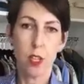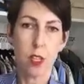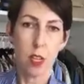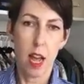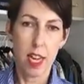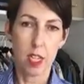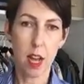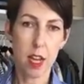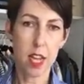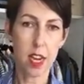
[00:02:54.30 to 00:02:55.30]
just
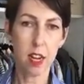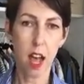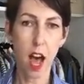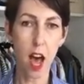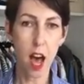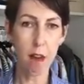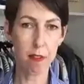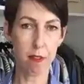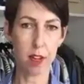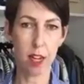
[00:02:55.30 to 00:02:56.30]
tuck in half
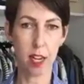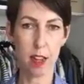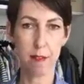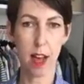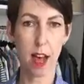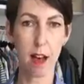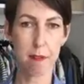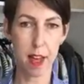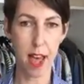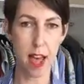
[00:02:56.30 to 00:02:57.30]
of it and leave
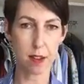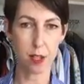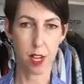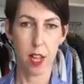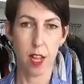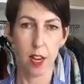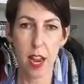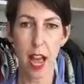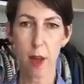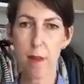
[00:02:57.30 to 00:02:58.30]
half out.
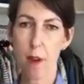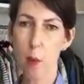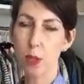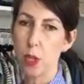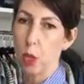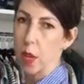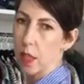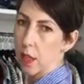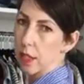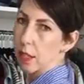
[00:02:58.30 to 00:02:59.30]
Now, if I was
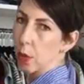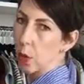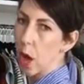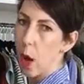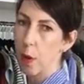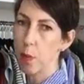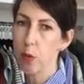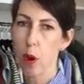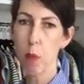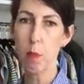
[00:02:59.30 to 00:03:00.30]
doing this look, I would
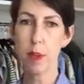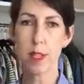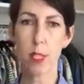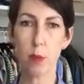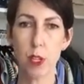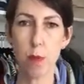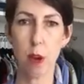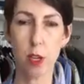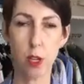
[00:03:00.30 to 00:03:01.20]
probably switch my